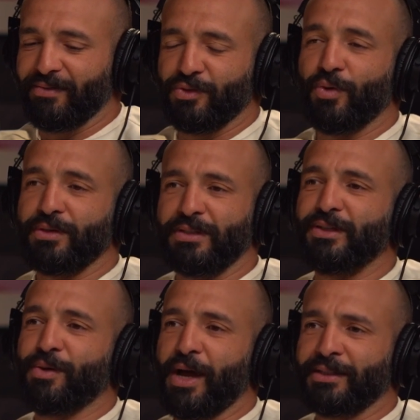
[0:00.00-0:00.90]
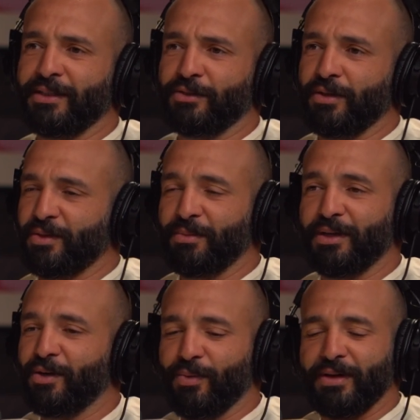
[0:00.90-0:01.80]
zero access to them. So I'm
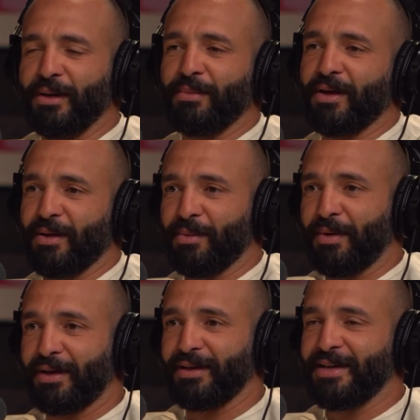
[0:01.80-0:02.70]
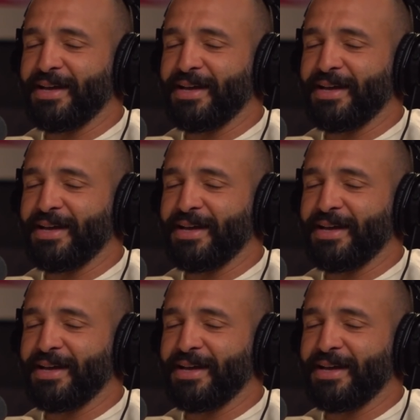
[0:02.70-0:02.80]
like, you know what? I'm not coming back.